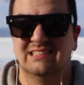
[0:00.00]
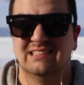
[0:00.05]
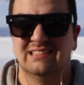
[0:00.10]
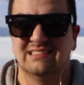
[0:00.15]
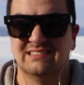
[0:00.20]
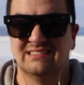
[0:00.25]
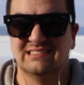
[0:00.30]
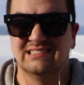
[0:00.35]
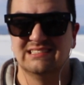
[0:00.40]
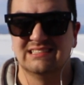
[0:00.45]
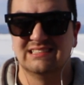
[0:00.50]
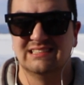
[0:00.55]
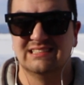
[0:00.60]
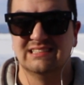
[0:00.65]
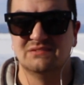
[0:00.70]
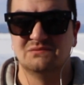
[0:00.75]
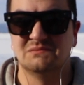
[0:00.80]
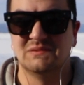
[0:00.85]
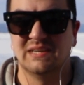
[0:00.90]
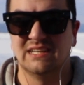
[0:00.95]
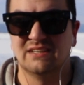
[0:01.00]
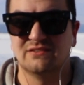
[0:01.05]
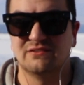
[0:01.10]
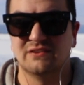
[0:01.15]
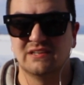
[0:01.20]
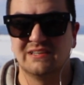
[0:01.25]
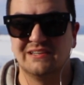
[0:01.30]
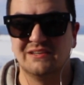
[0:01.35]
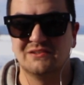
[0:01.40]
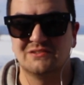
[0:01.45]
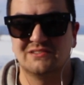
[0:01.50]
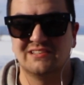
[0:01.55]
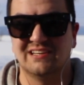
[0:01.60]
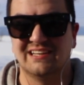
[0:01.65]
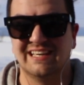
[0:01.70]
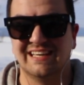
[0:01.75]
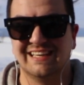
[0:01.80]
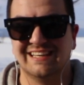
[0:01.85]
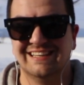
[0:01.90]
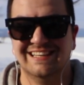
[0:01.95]
This is a good mic for ghost
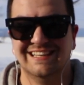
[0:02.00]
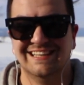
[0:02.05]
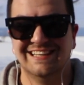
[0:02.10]
hunting.